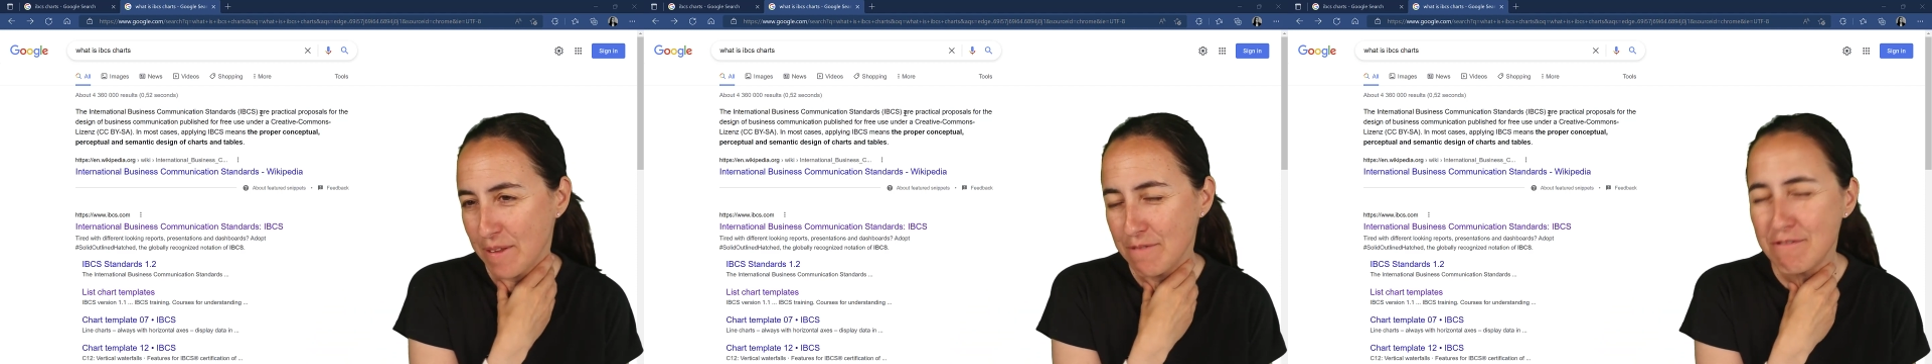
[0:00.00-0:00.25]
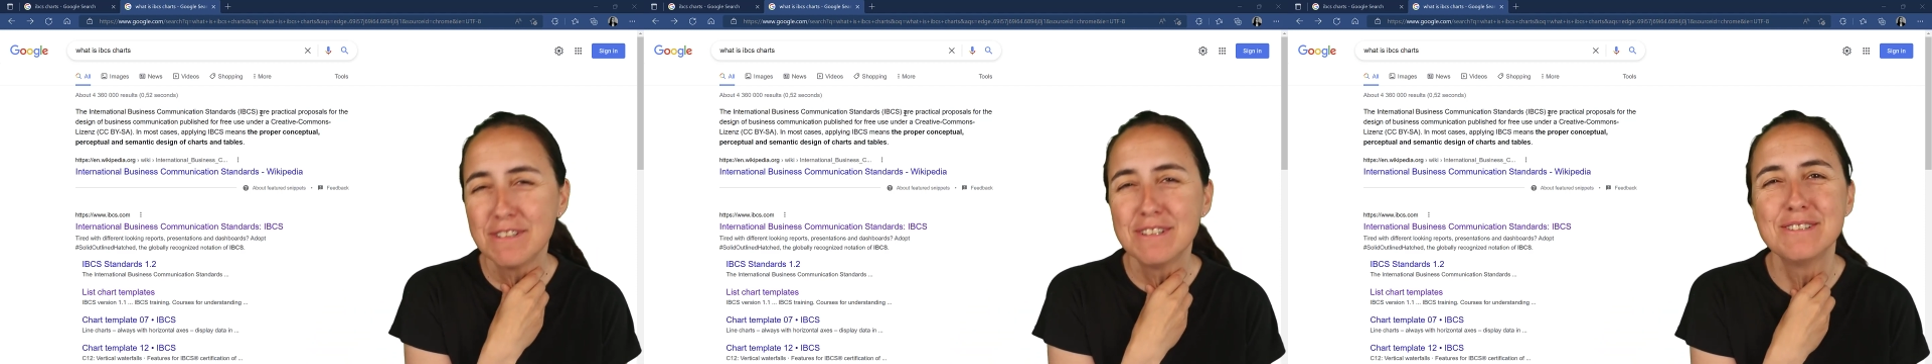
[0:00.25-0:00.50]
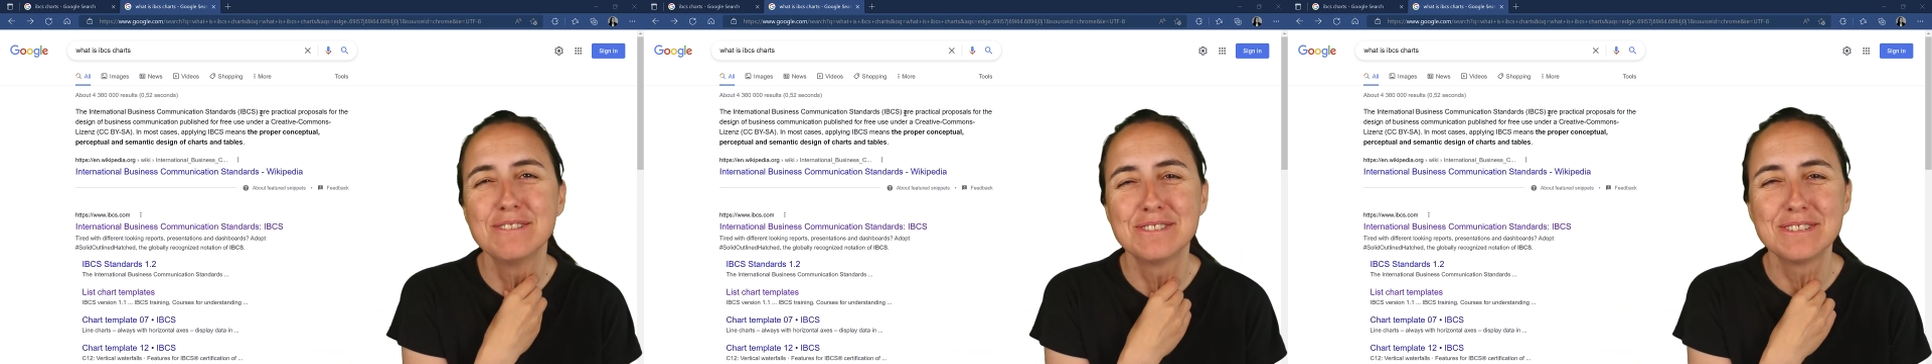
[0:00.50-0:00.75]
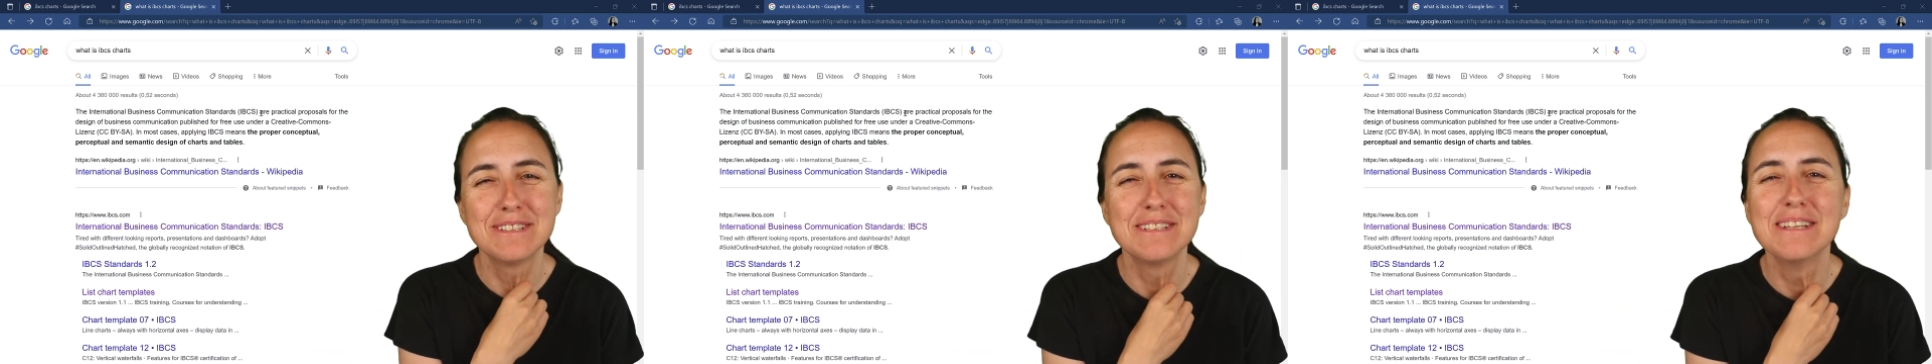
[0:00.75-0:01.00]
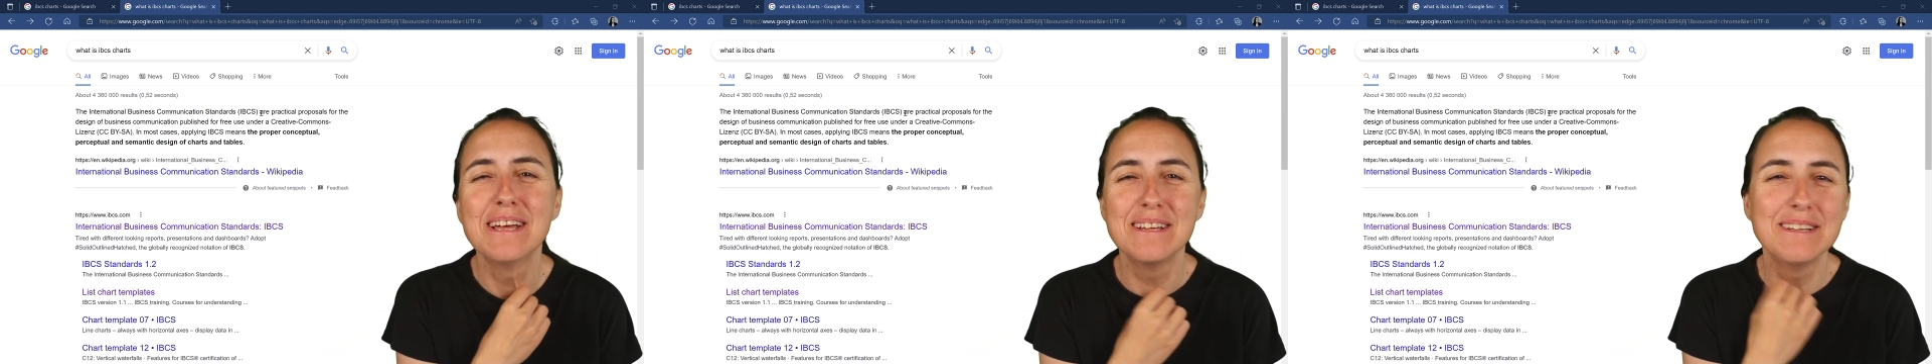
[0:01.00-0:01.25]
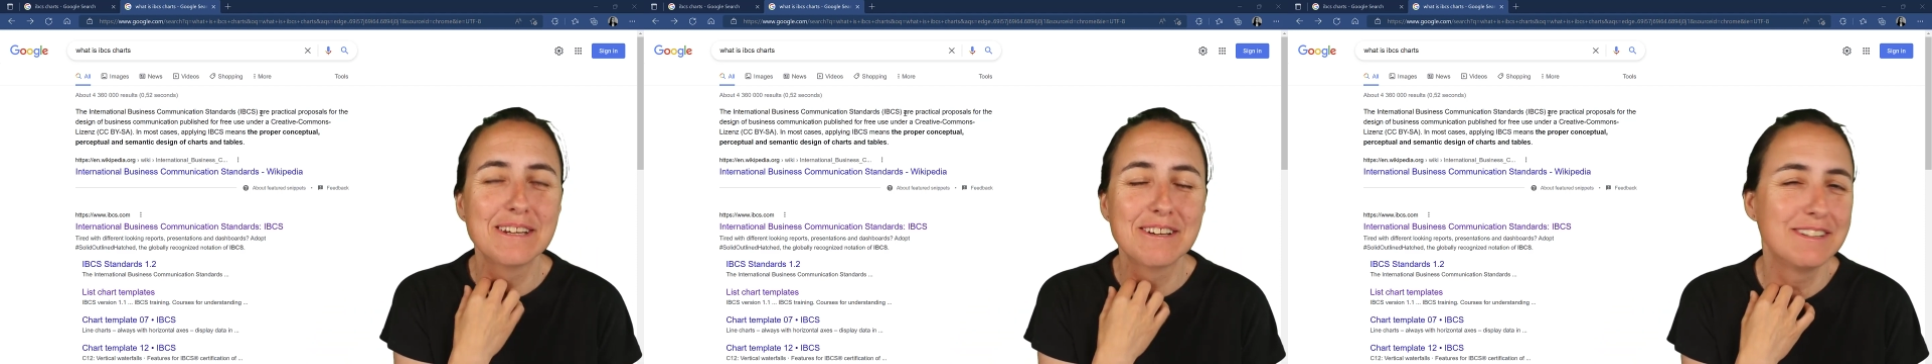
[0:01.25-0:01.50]
reduce the,
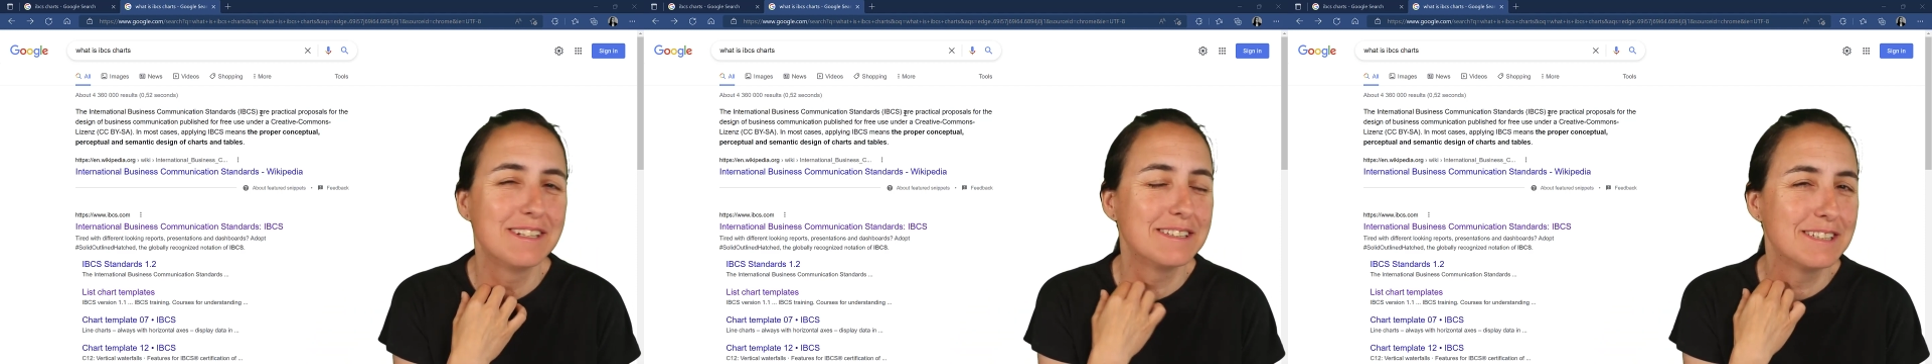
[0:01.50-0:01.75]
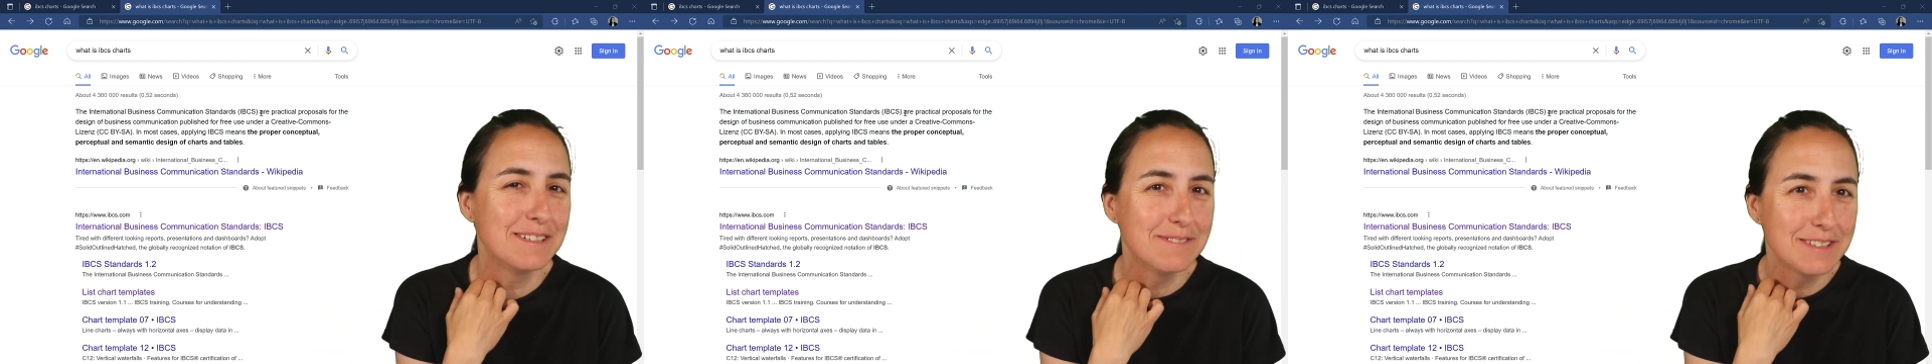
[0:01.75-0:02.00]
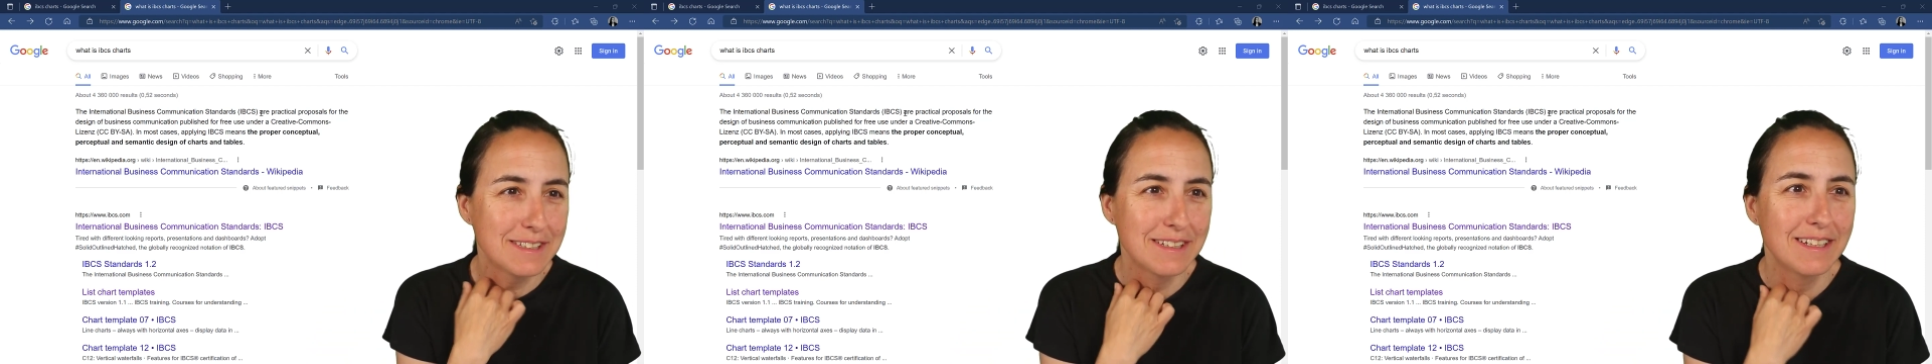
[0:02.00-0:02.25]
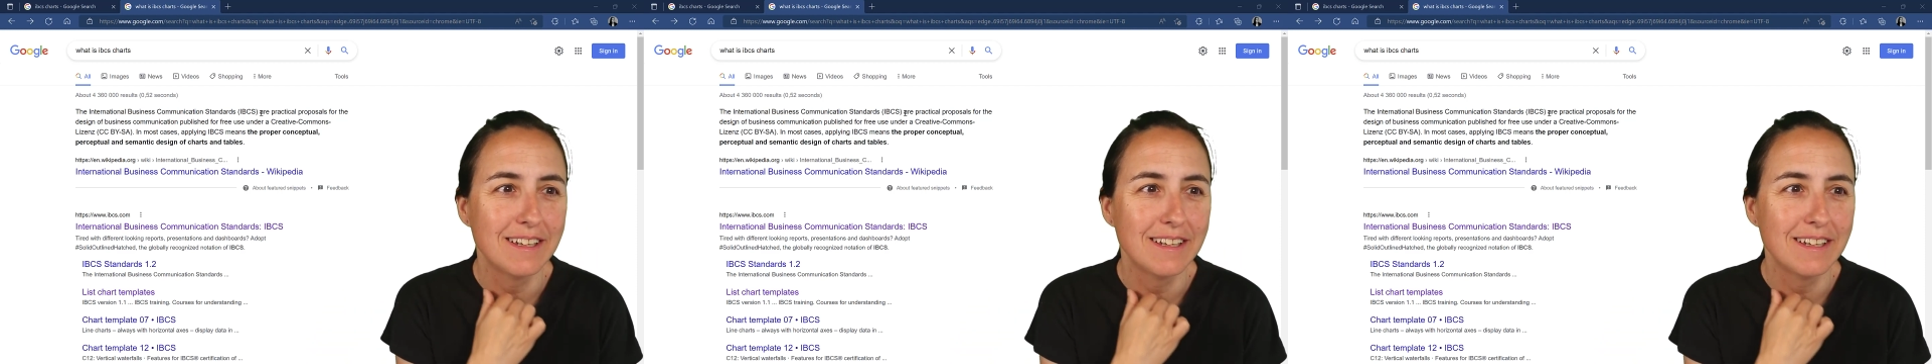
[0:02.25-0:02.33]
the creativity